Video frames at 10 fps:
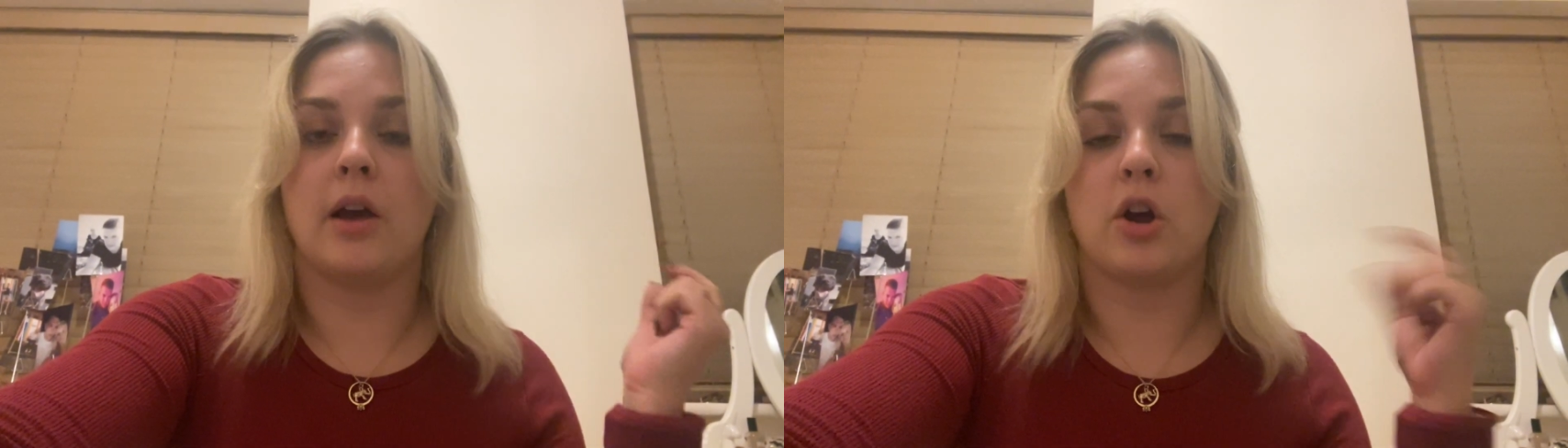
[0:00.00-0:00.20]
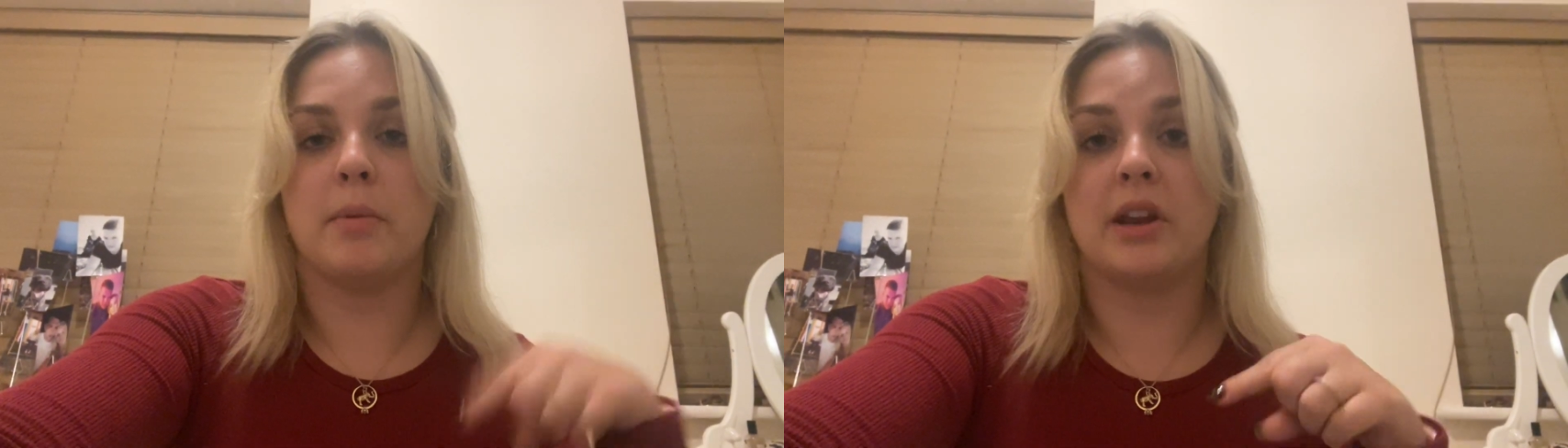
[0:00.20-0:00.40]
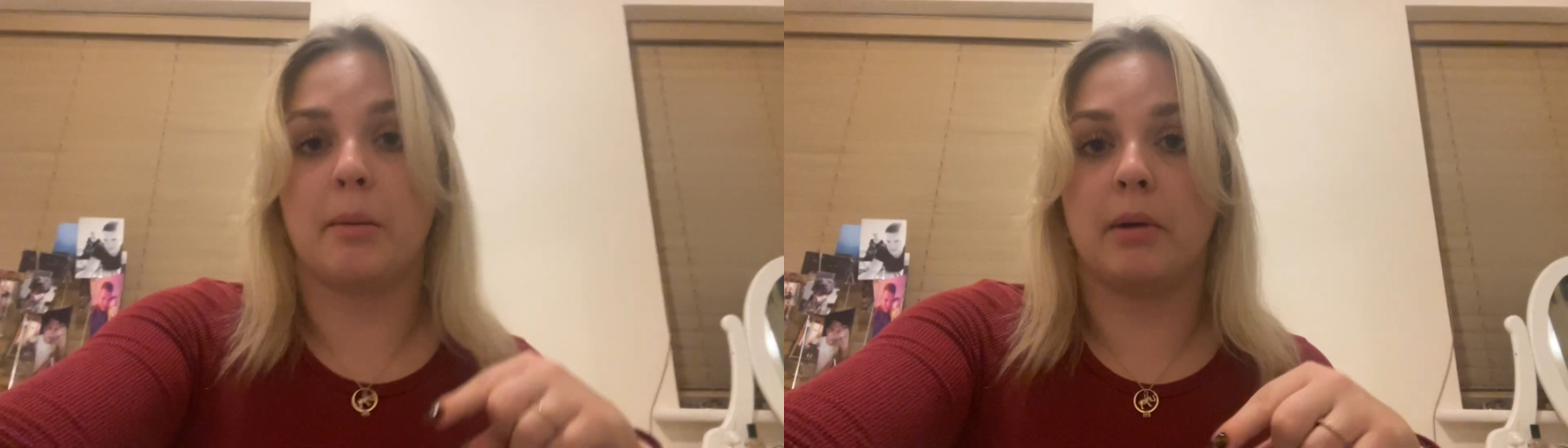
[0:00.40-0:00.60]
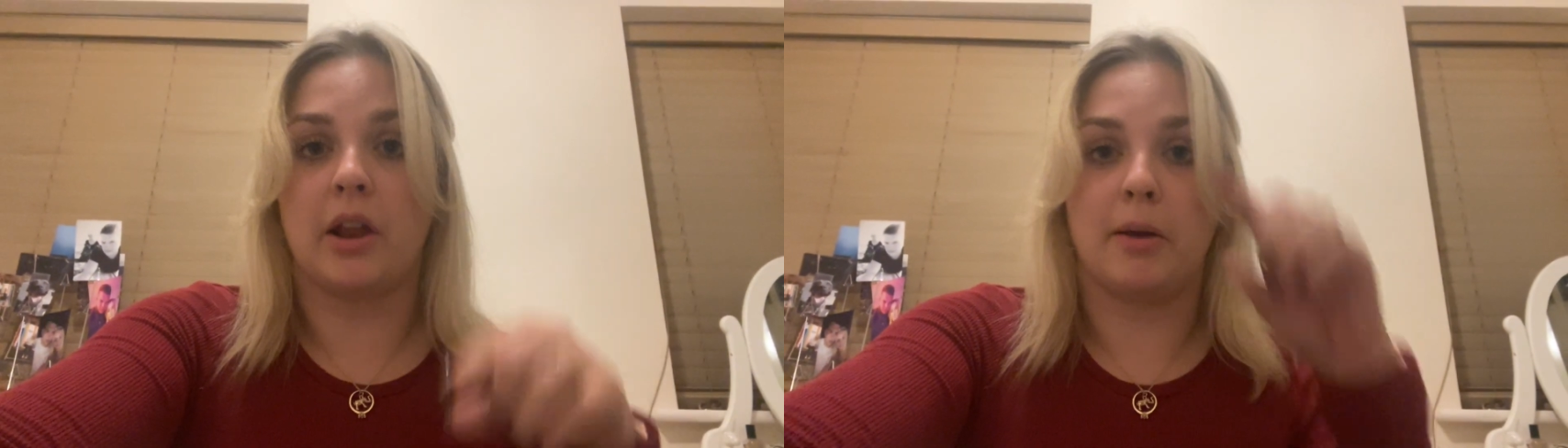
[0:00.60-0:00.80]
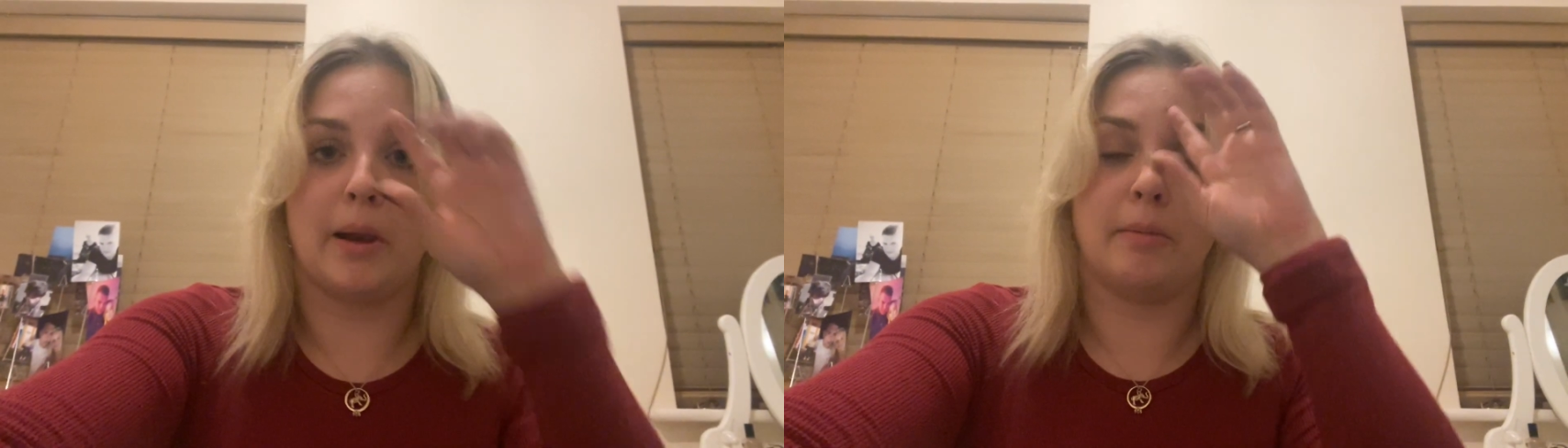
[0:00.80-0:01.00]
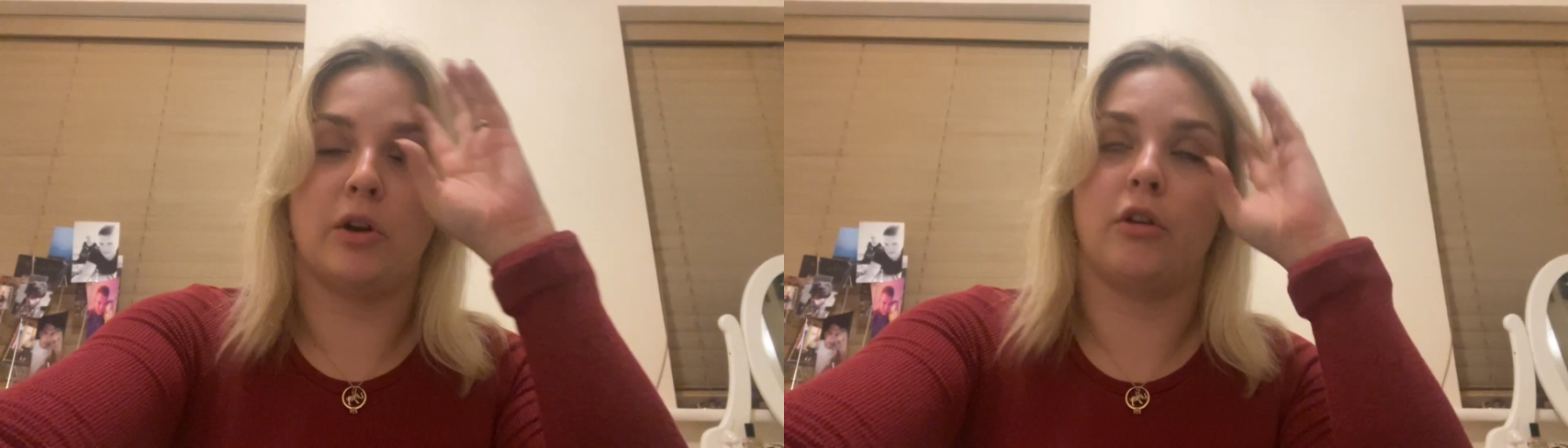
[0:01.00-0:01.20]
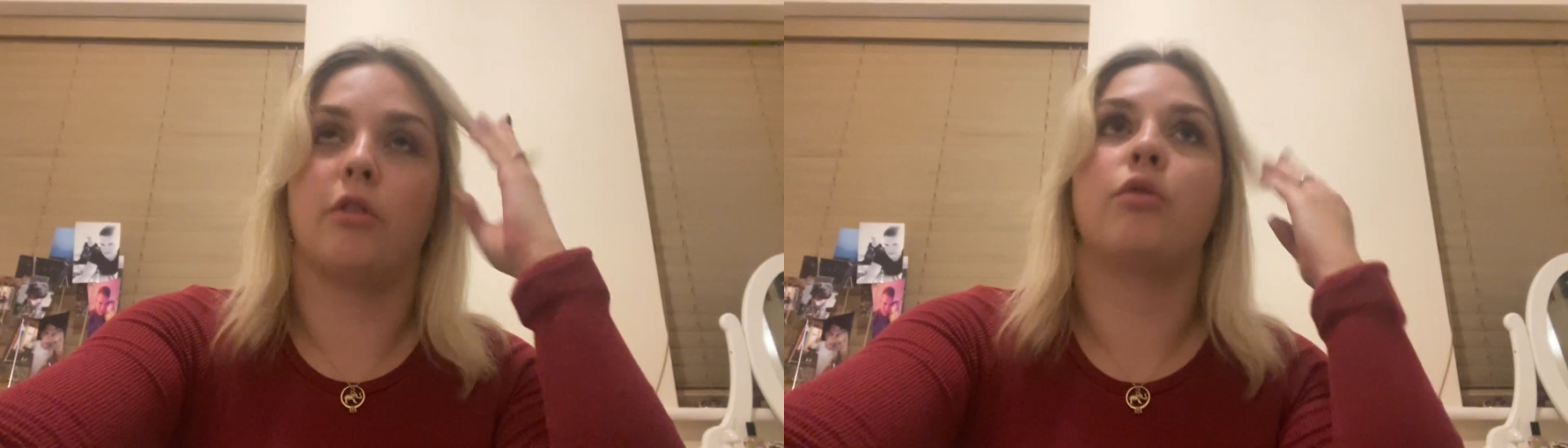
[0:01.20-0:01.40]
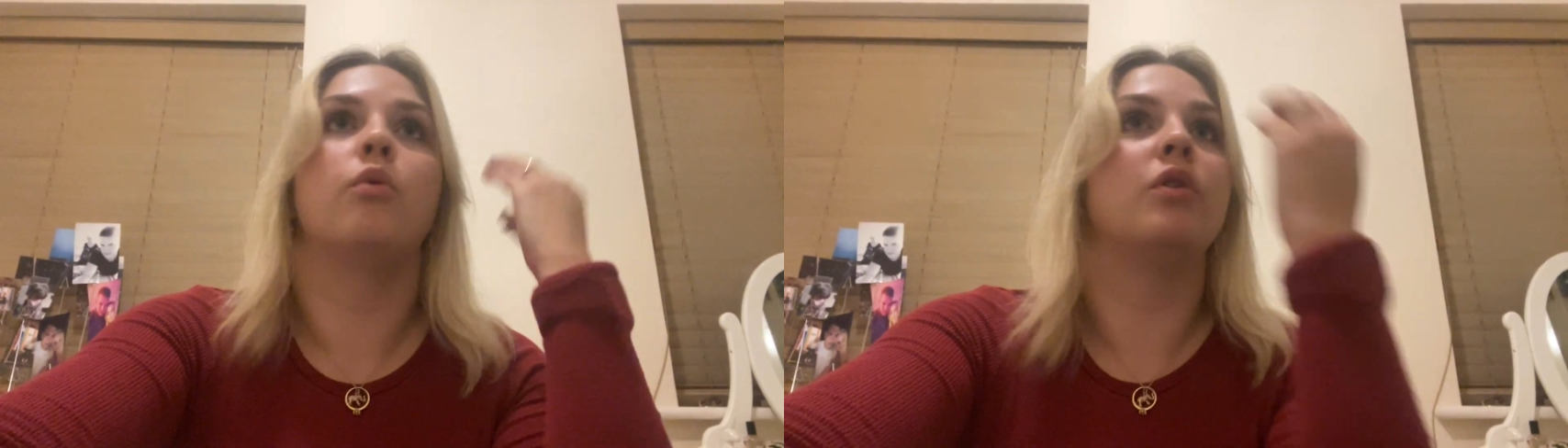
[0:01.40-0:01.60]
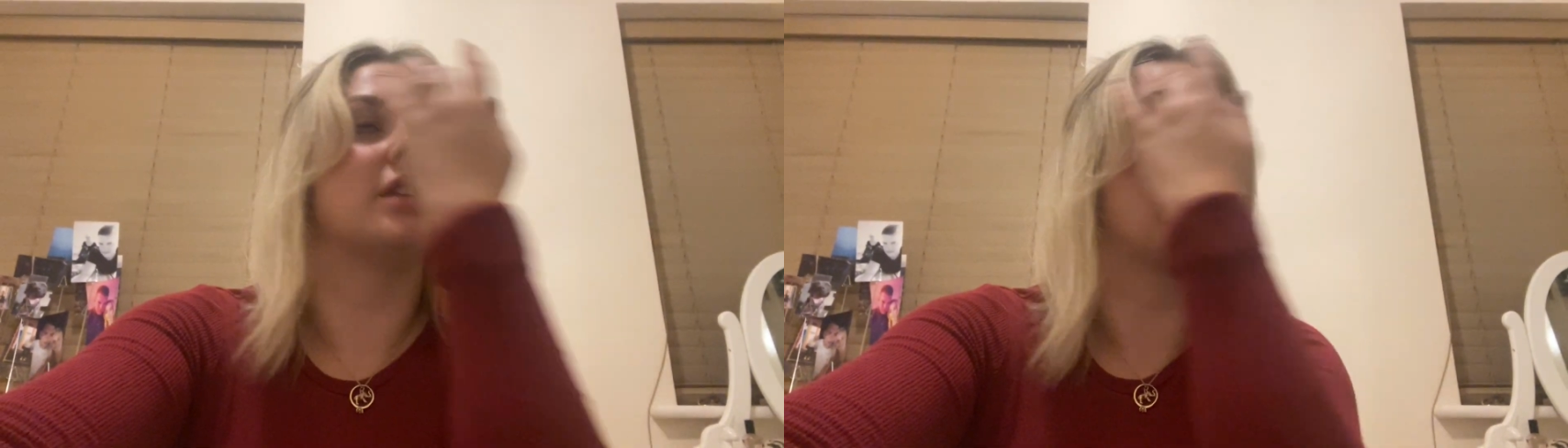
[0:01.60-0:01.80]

Comment down below, let me know your thoughts,